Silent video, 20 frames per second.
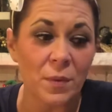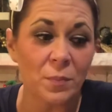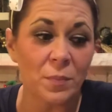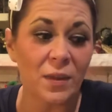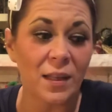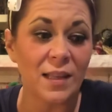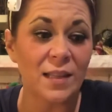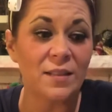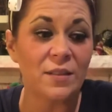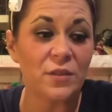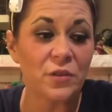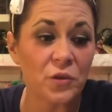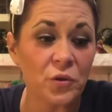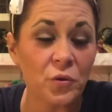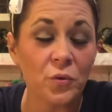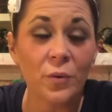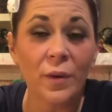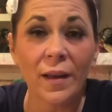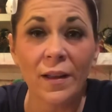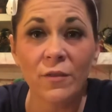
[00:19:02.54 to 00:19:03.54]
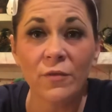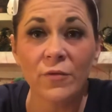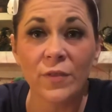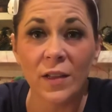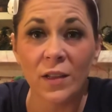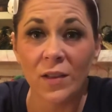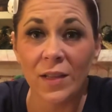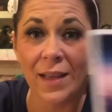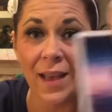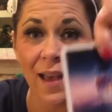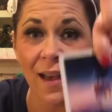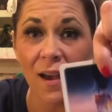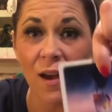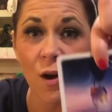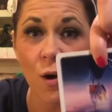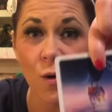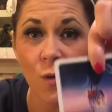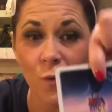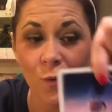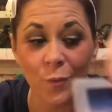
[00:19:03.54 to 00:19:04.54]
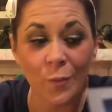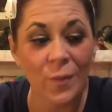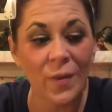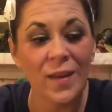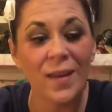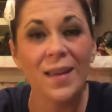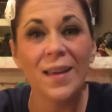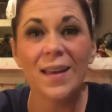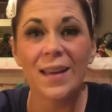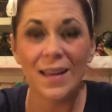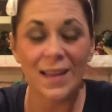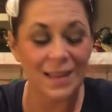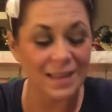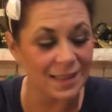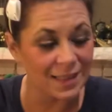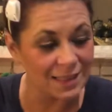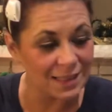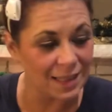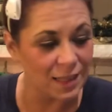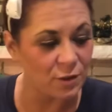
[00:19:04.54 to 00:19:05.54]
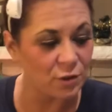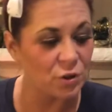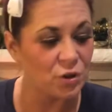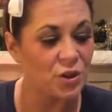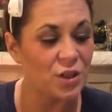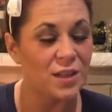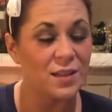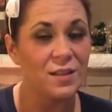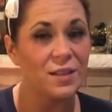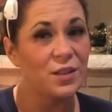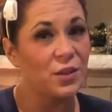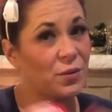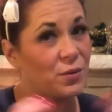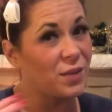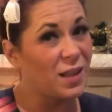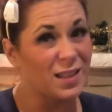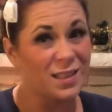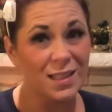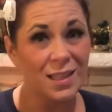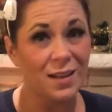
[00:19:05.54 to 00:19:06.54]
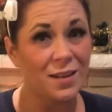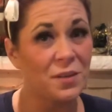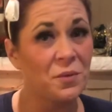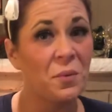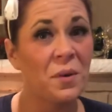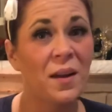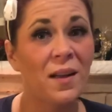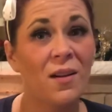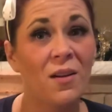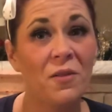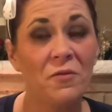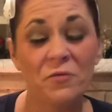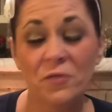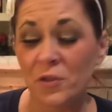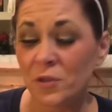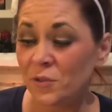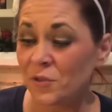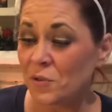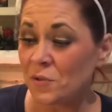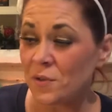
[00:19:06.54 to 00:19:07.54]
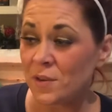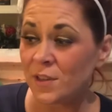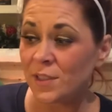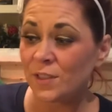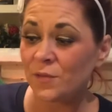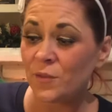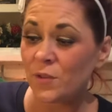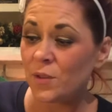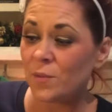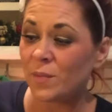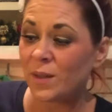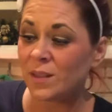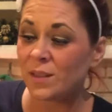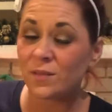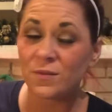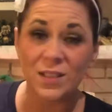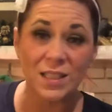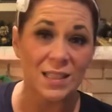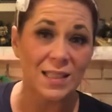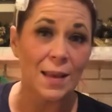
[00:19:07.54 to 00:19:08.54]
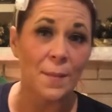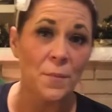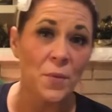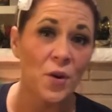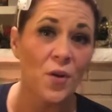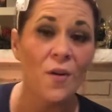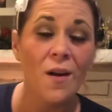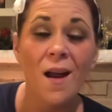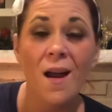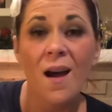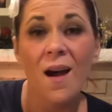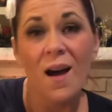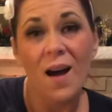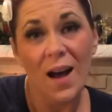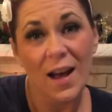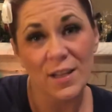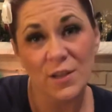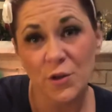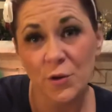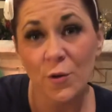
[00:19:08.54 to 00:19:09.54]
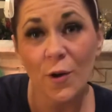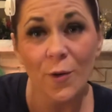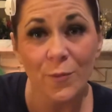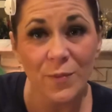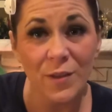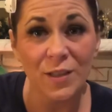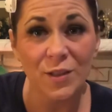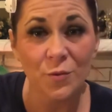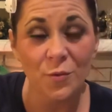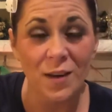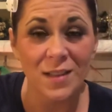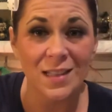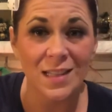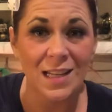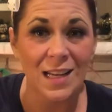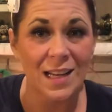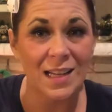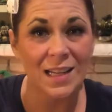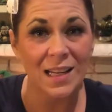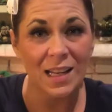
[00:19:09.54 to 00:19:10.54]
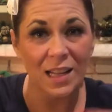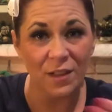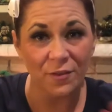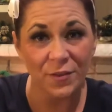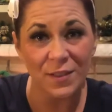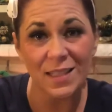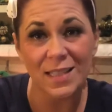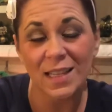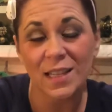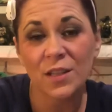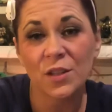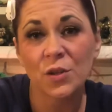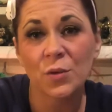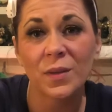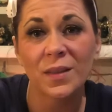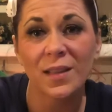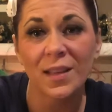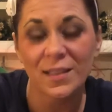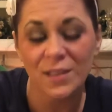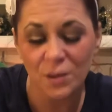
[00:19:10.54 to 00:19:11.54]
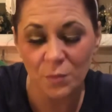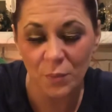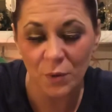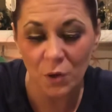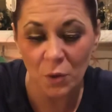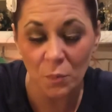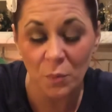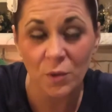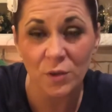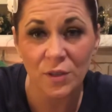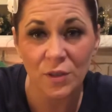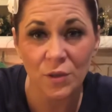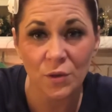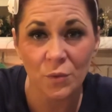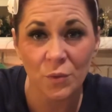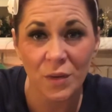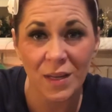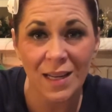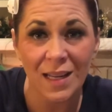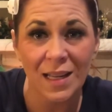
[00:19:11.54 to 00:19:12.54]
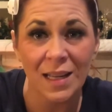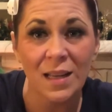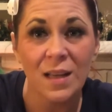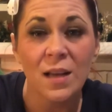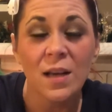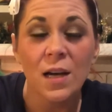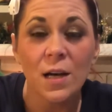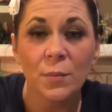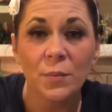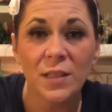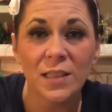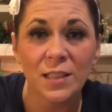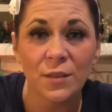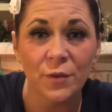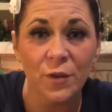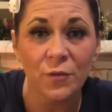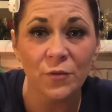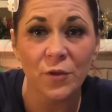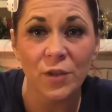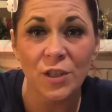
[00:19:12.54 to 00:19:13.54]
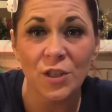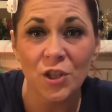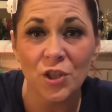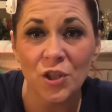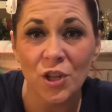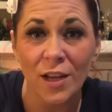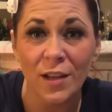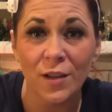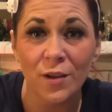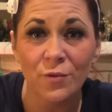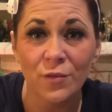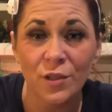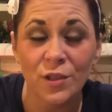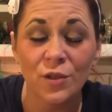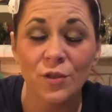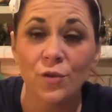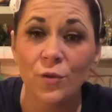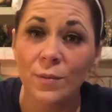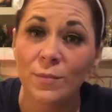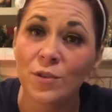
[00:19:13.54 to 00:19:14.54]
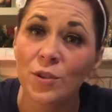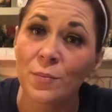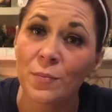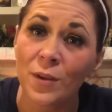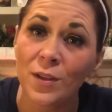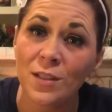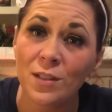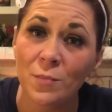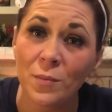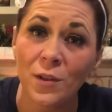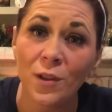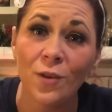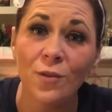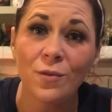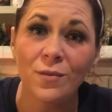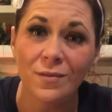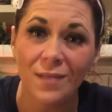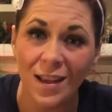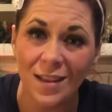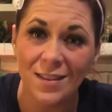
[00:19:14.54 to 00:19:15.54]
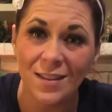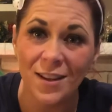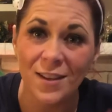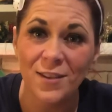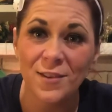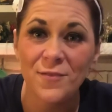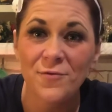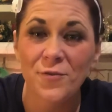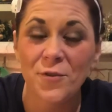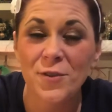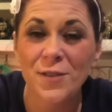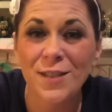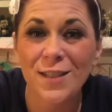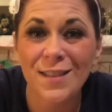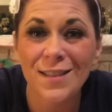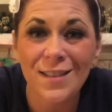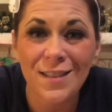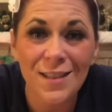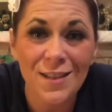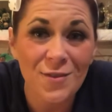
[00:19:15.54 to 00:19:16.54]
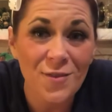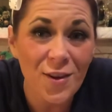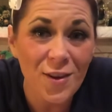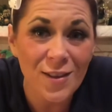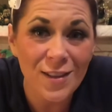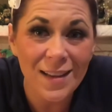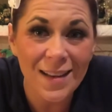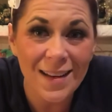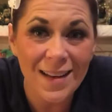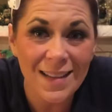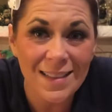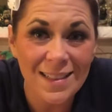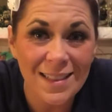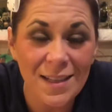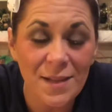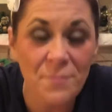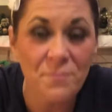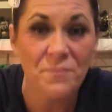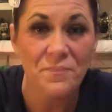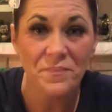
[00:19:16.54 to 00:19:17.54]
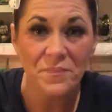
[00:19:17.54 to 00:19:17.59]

place, you and feeling at home in this energy. So that's kind of what I got for you, Taurus, for the month of December. I do hope this resonated. If it did and you would like to book a personal reading, please feel free to check out the description box below. And I look forward to seeing you all again next time.